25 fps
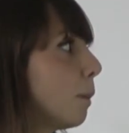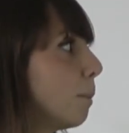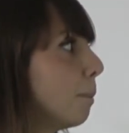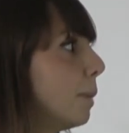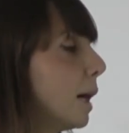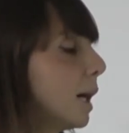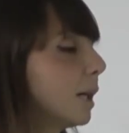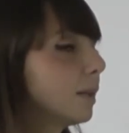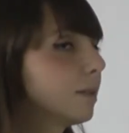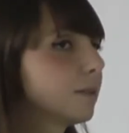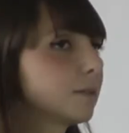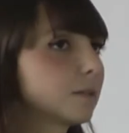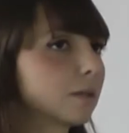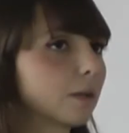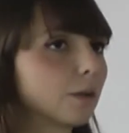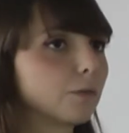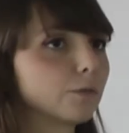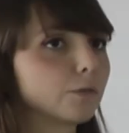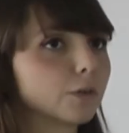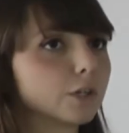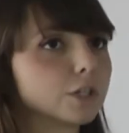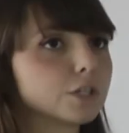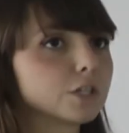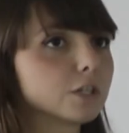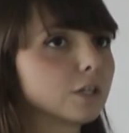but
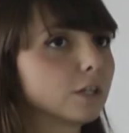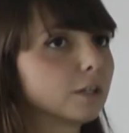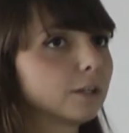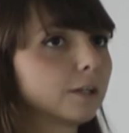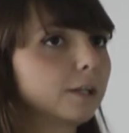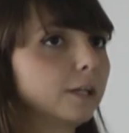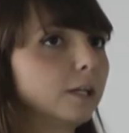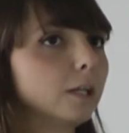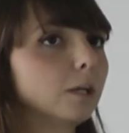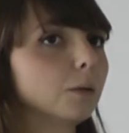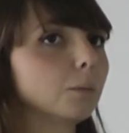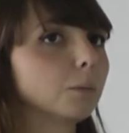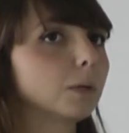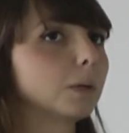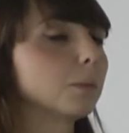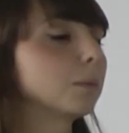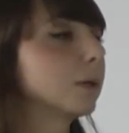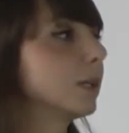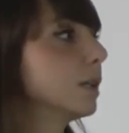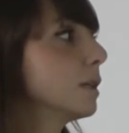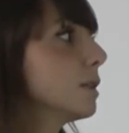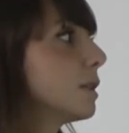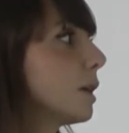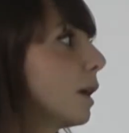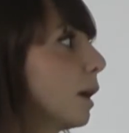unfortunately we
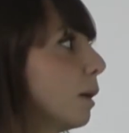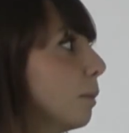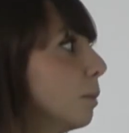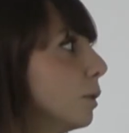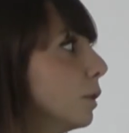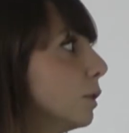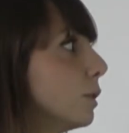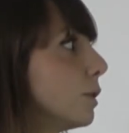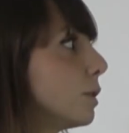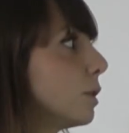weren't able